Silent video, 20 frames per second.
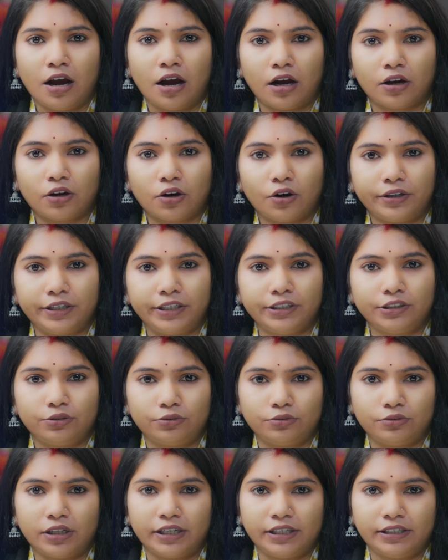according
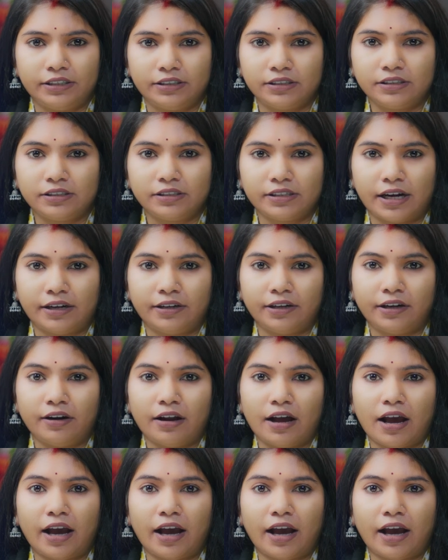to the Indian standard